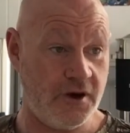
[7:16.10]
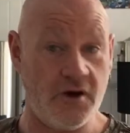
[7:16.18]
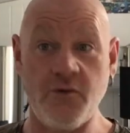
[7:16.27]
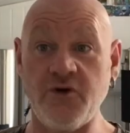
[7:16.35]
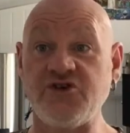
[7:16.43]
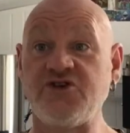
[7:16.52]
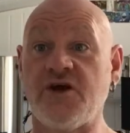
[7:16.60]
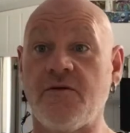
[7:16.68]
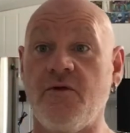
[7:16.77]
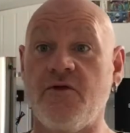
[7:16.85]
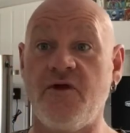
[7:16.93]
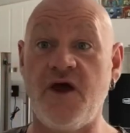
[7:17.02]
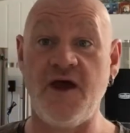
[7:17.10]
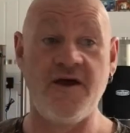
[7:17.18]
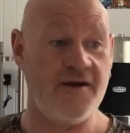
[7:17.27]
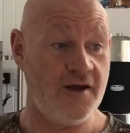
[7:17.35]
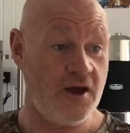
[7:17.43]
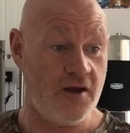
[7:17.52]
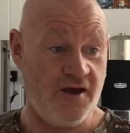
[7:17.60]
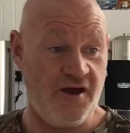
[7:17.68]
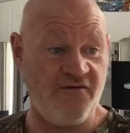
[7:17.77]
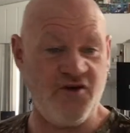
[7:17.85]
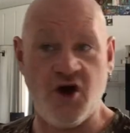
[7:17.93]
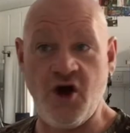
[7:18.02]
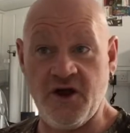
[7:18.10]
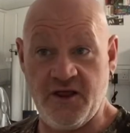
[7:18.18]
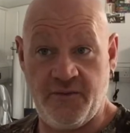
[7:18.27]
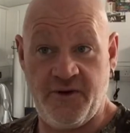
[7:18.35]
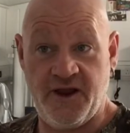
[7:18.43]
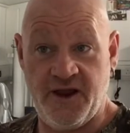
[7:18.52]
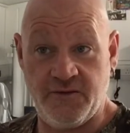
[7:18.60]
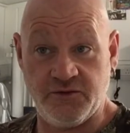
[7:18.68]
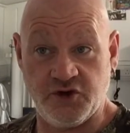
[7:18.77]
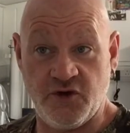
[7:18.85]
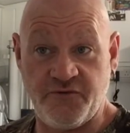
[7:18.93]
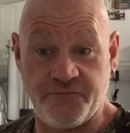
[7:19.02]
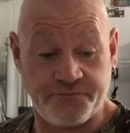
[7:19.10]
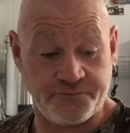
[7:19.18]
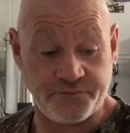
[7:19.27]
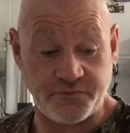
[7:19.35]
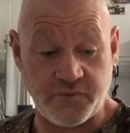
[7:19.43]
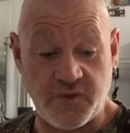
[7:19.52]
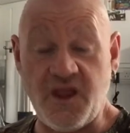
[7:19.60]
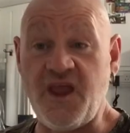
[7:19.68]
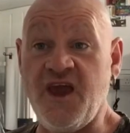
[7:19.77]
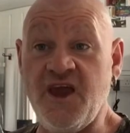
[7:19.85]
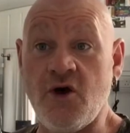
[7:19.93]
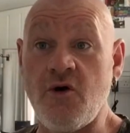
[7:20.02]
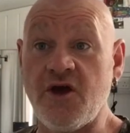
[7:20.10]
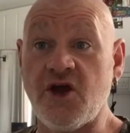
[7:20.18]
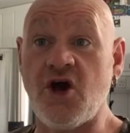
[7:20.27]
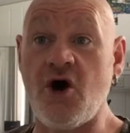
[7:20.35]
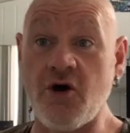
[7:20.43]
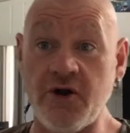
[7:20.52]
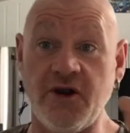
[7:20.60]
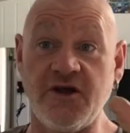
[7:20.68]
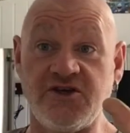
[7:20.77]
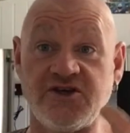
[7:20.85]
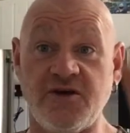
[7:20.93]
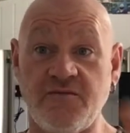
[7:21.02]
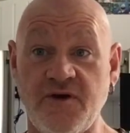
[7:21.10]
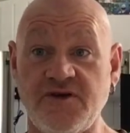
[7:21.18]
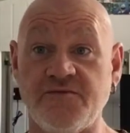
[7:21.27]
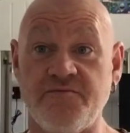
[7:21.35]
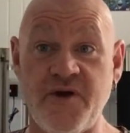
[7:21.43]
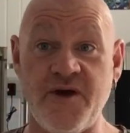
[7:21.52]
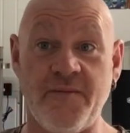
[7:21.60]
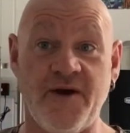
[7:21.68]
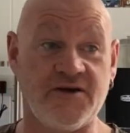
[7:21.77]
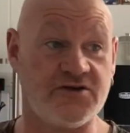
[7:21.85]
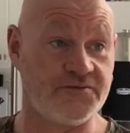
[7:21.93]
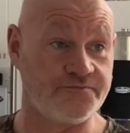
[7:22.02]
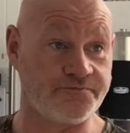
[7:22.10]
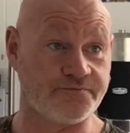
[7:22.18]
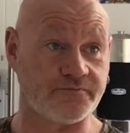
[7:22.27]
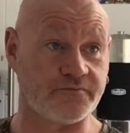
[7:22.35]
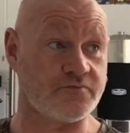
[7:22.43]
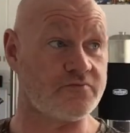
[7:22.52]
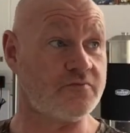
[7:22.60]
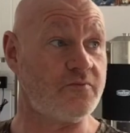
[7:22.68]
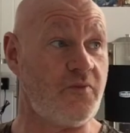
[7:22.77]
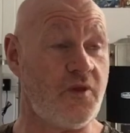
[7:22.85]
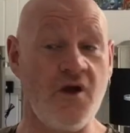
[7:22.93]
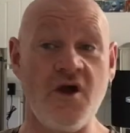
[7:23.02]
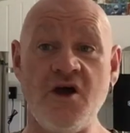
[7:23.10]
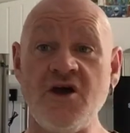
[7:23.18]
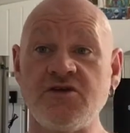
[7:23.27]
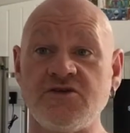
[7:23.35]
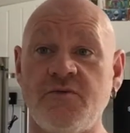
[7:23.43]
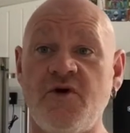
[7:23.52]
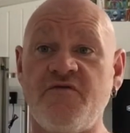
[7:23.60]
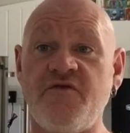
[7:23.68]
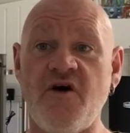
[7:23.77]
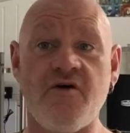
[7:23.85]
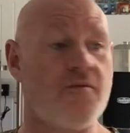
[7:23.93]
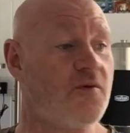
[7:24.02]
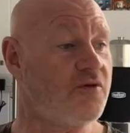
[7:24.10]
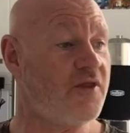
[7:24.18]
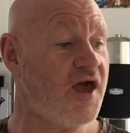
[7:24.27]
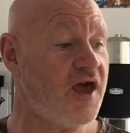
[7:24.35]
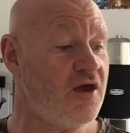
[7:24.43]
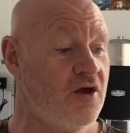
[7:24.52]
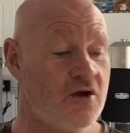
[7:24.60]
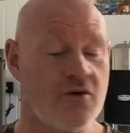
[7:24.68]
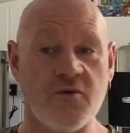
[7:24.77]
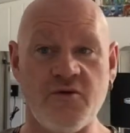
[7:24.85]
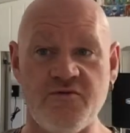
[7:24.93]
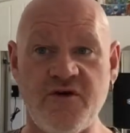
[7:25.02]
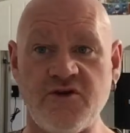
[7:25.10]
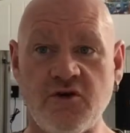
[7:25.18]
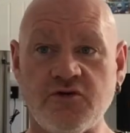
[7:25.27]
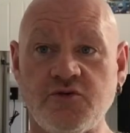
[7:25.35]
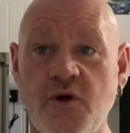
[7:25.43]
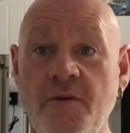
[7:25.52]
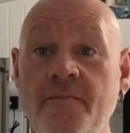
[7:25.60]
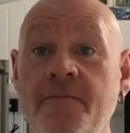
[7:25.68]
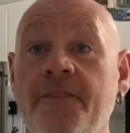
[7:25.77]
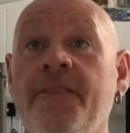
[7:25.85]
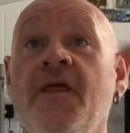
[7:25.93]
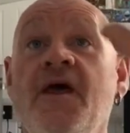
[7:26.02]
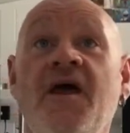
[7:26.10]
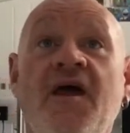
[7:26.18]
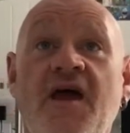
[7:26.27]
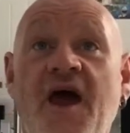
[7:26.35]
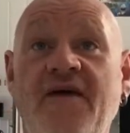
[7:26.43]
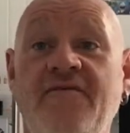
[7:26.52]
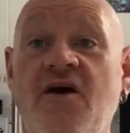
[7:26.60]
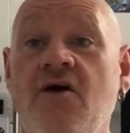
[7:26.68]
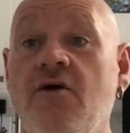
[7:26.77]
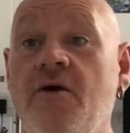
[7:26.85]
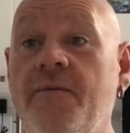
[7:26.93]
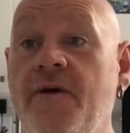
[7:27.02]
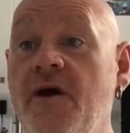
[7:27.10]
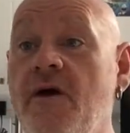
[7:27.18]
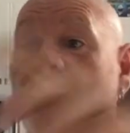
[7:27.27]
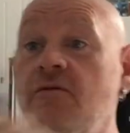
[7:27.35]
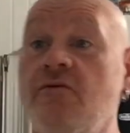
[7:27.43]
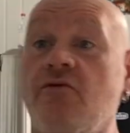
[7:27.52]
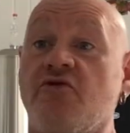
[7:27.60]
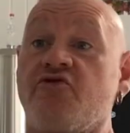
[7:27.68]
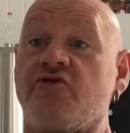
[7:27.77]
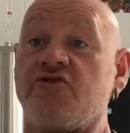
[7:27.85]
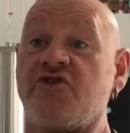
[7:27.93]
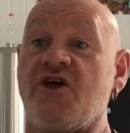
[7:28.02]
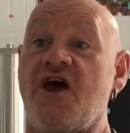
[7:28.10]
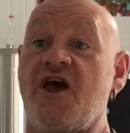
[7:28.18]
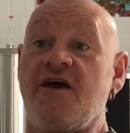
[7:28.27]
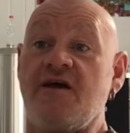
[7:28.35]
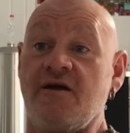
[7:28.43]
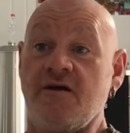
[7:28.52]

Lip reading: I want to stick them on there. If I can't get the beer labels off, he quite kindly sent me some beer mats. So I might fire them on there with Red Dog's one, have it hung up here or across there.